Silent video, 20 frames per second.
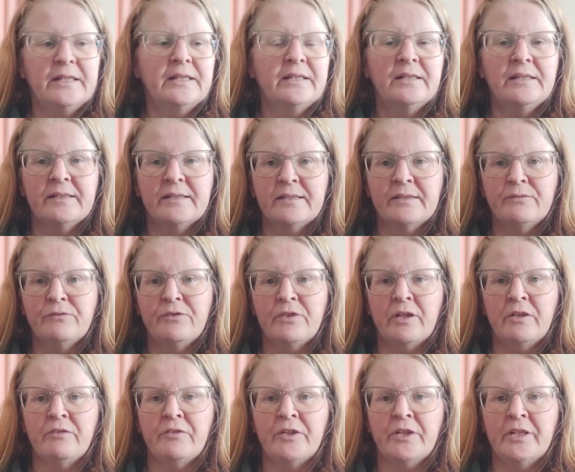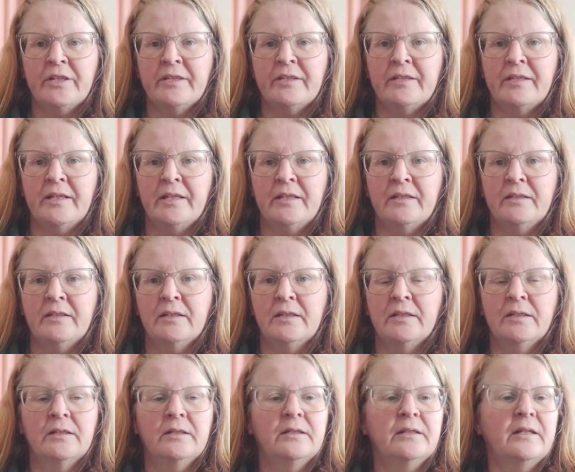It is very, very
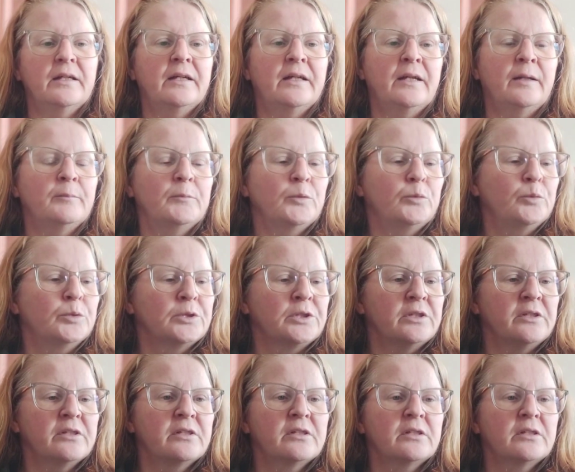thin wooden.